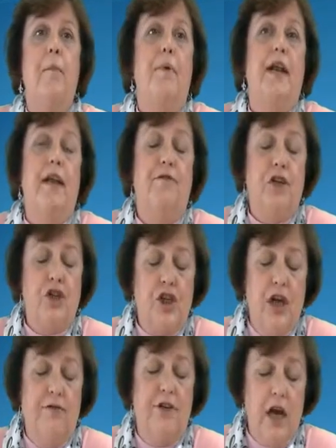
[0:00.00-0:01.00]
But
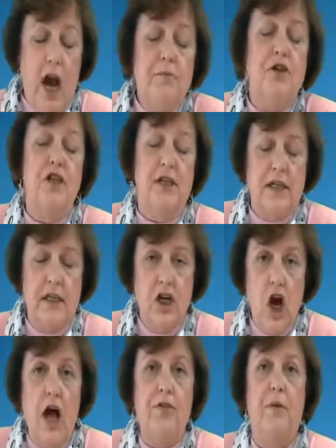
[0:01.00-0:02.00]
if adoption is
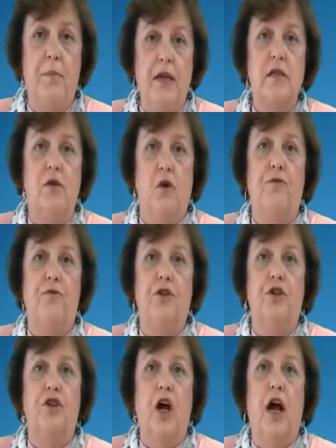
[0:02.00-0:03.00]
not the best goal for
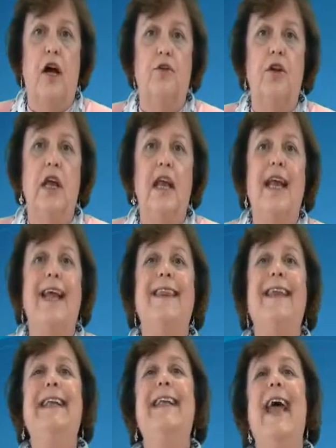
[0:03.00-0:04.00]
the child,
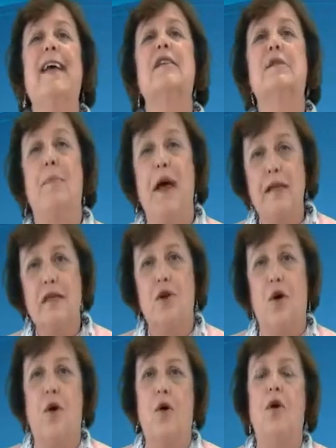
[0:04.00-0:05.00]
the next best
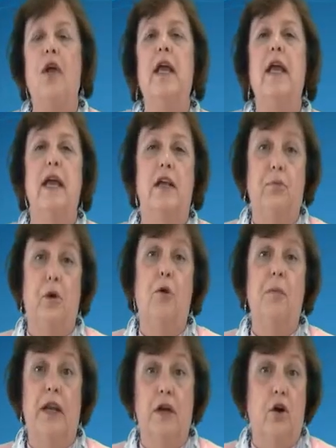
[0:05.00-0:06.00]
goal is
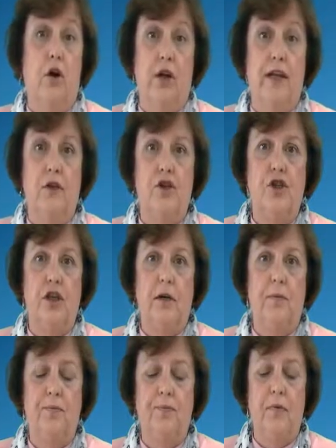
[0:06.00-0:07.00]
permanent
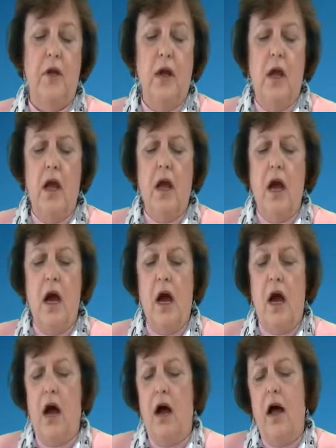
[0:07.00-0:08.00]
guardianship.
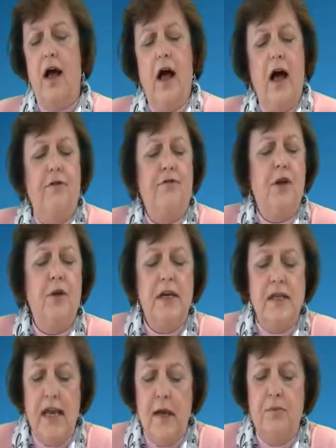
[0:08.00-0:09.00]
A few
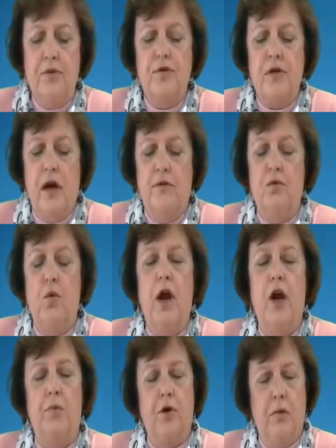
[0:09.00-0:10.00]
examples of
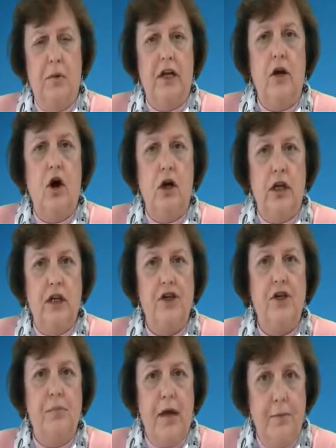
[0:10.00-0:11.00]
where permanent
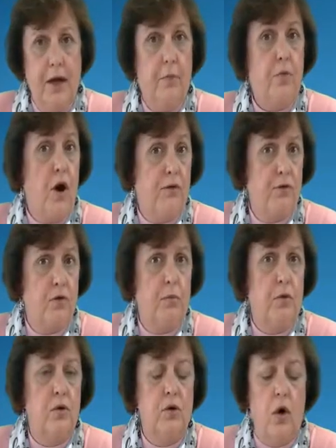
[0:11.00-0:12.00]
guardianship may be a
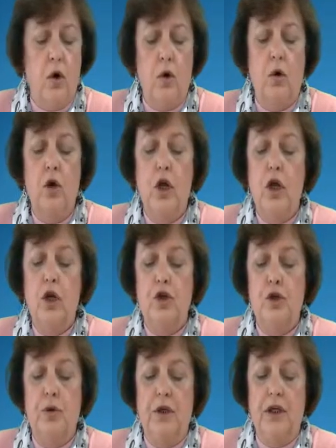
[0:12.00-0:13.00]
preferable goal
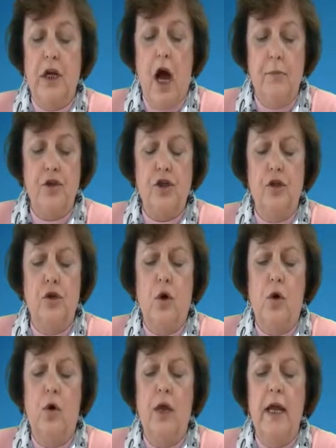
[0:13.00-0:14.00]
to an adoption
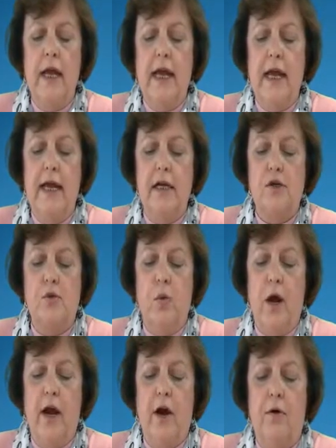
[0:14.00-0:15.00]
goal is
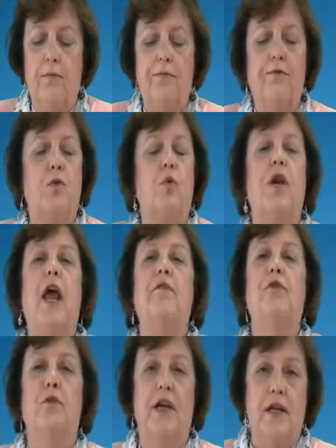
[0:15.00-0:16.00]
where, for
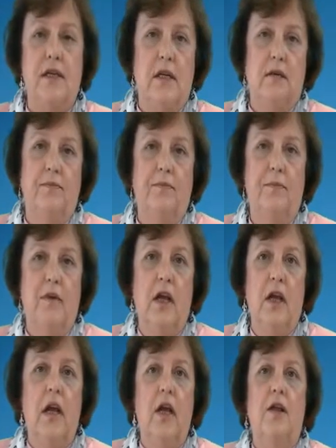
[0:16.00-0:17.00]
whatever reason,
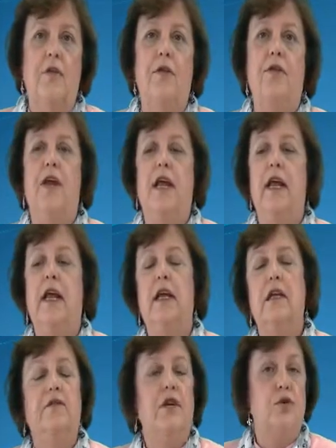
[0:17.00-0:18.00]
the
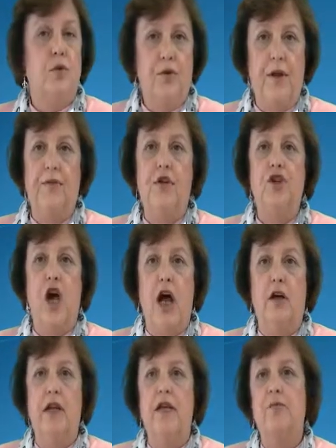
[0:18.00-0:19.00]
individual that the
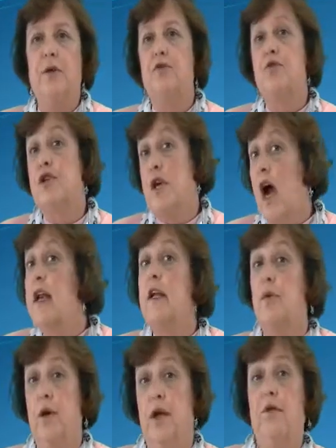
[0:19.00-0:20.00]
child has been
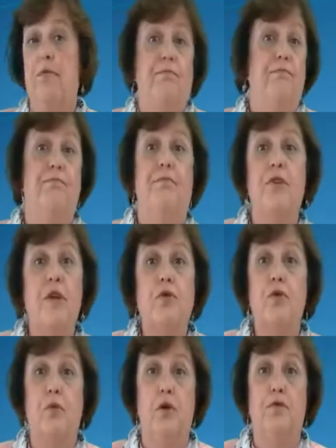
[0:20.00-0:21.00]
residing with
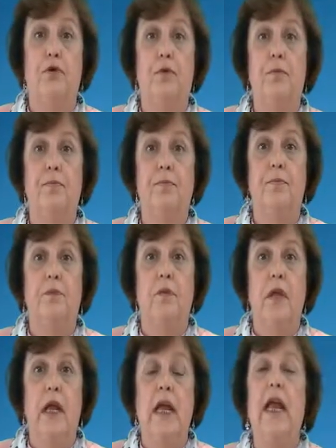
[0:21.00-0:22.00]
since removal
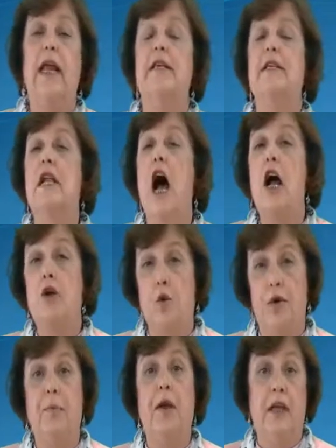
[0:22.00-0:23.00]
is not
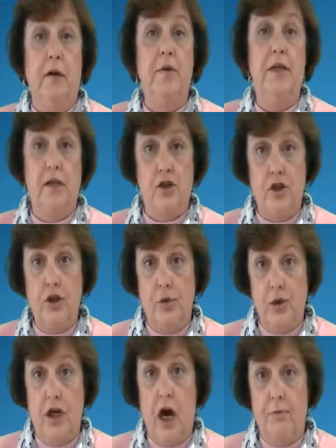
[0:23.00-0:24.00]
going to be in a position
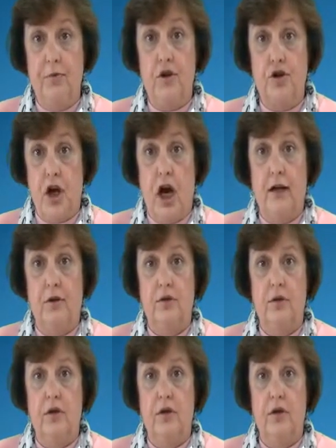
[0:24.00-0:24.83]
to adopt the child.